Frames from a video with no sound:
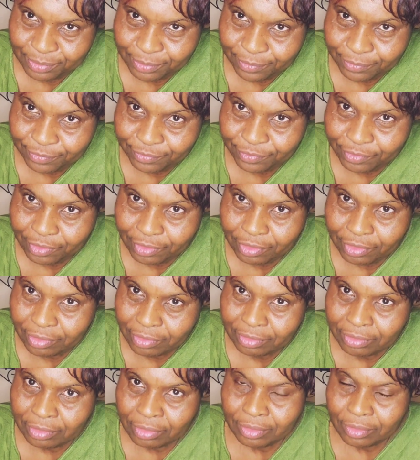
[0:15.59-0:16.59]

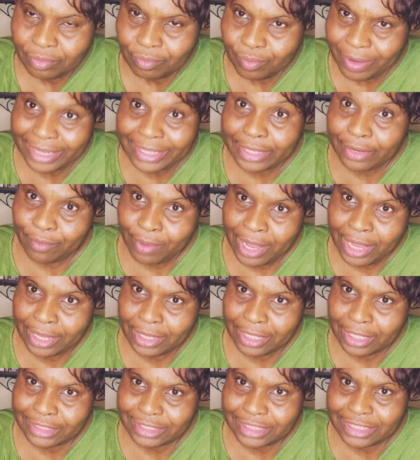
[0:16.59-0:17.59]
for quite a
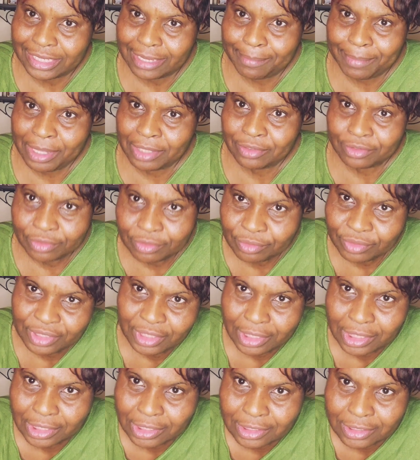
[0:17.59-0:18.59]
while. I think about 2
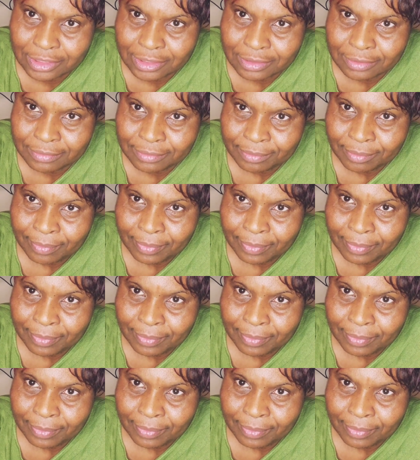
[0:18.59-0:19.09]
years.